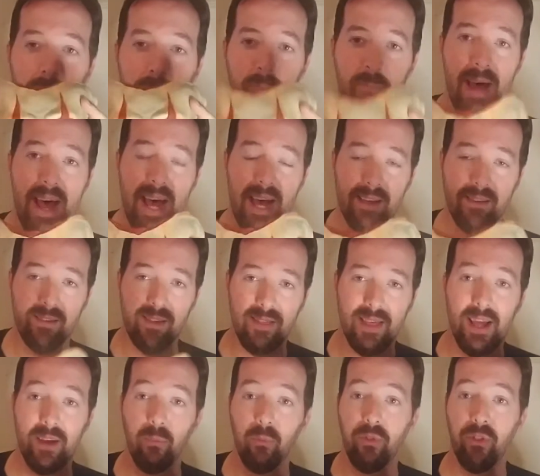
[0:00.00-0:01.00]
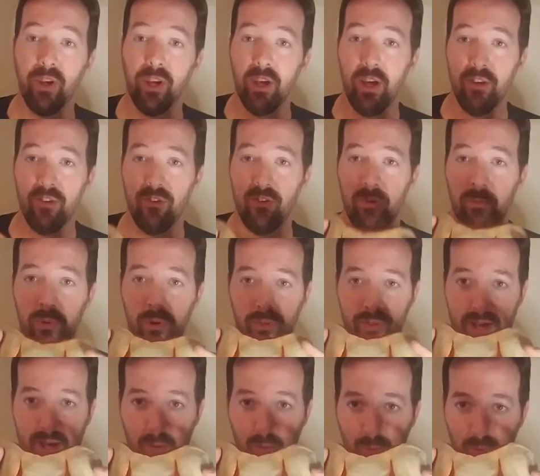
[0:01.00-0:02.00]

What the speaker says: mask that the customer that